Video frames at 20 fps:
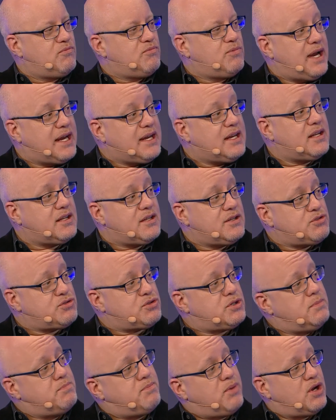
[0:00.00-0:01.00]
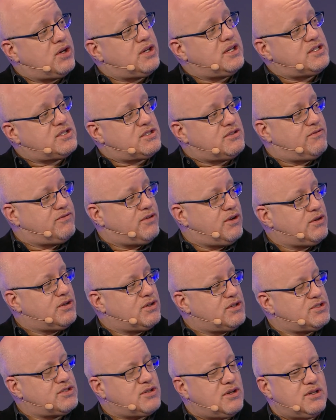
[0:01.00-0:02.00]
regulatory bodies to
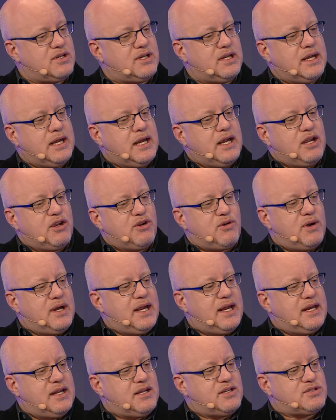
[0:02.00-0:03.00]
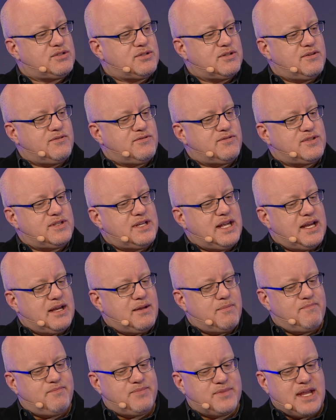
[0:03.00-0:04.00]
focus on, creating sort of
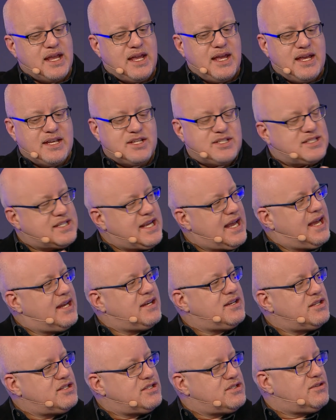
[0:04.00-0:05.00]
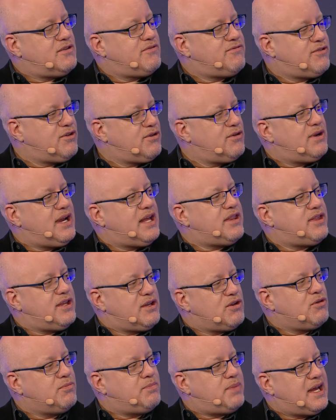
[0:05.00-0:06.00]
standards for
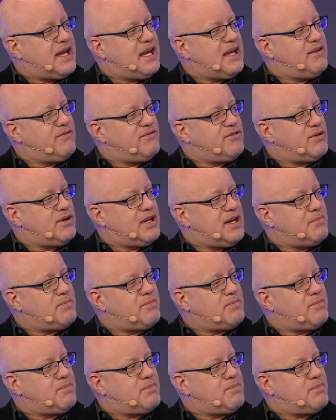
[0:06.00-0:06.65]
ethical behavior and